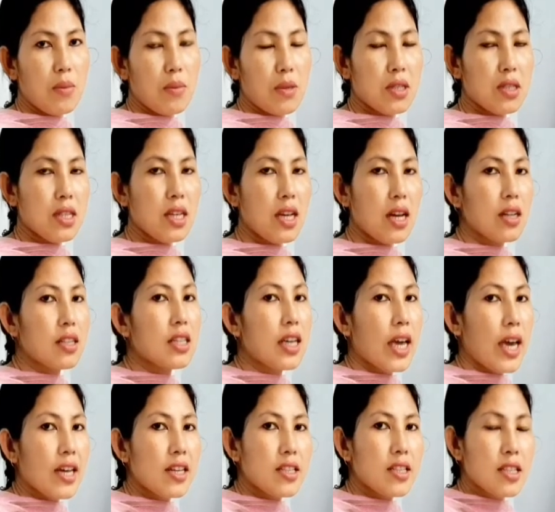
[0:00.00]
means they are
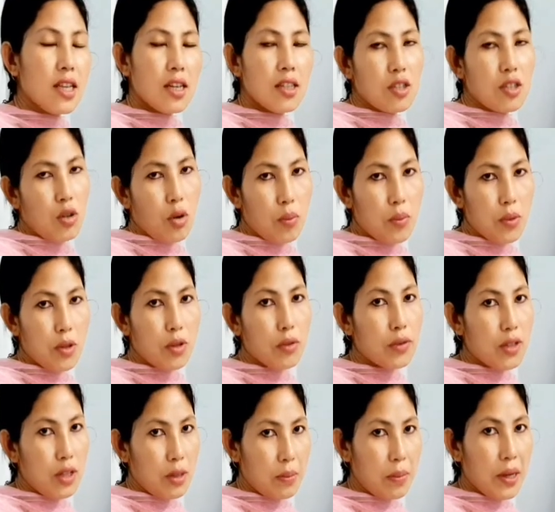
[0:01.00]
the exact copy
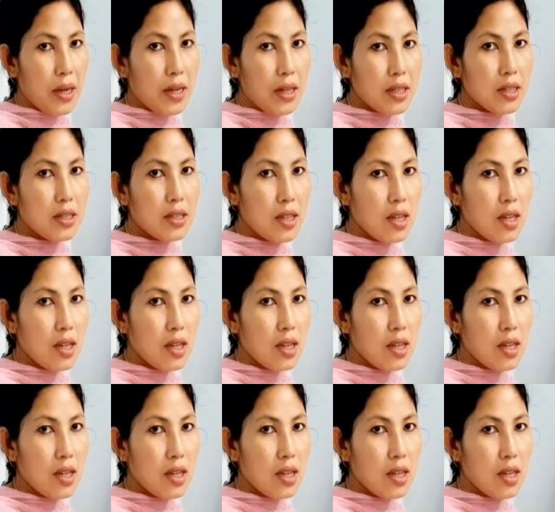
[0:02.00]
of their parent,